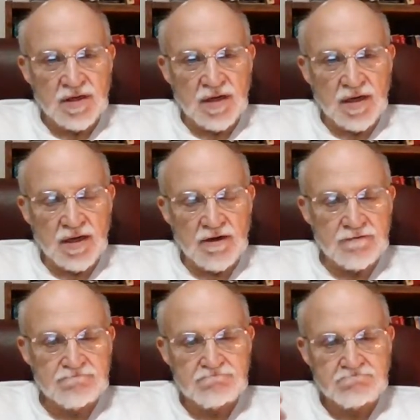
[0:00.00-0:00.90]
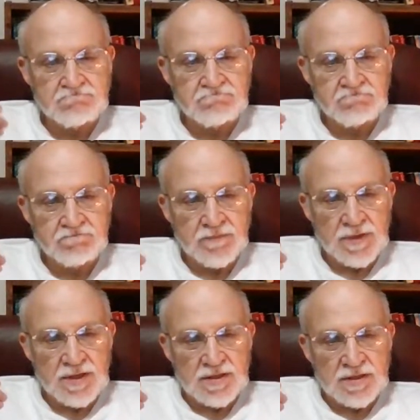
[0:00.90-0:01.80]
um,
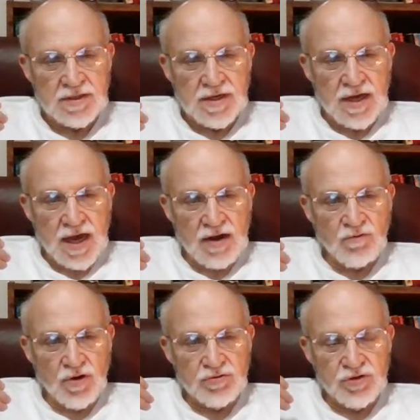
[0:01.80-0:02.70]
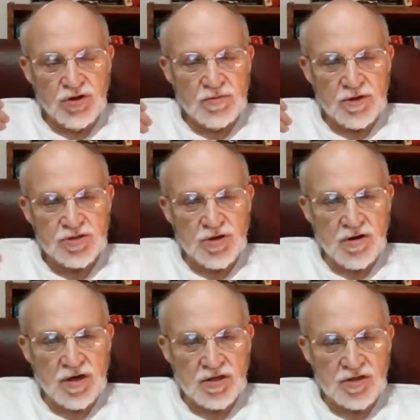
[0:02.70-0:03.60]
I wrote numerous
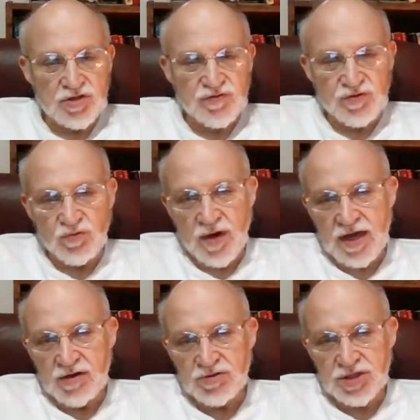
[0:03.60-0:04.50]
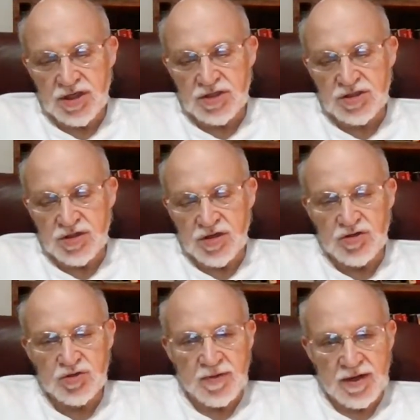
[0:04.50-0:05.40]
articles for the Waco Citizen
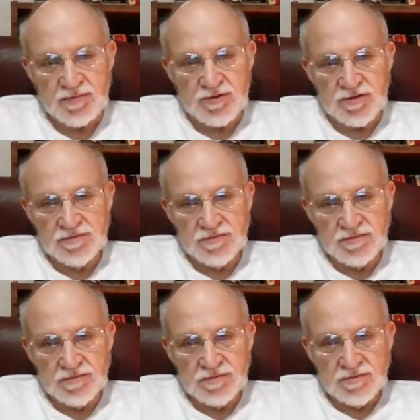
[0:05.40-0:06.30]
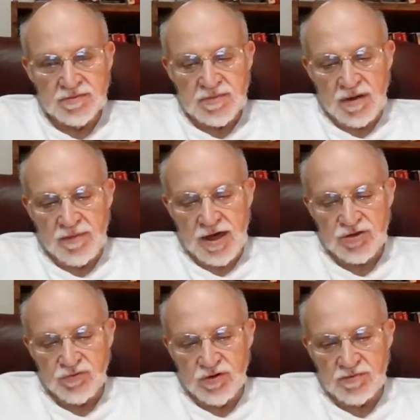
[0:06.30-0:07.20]
newspaper about
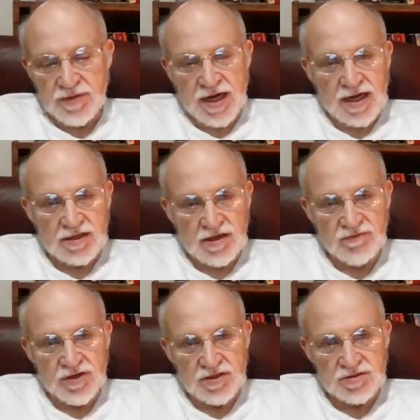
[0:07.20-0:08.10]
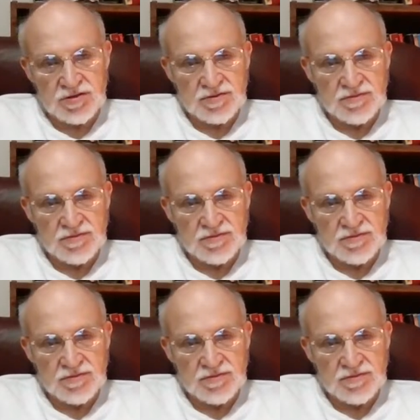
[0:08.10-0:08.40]
the Woodman activities.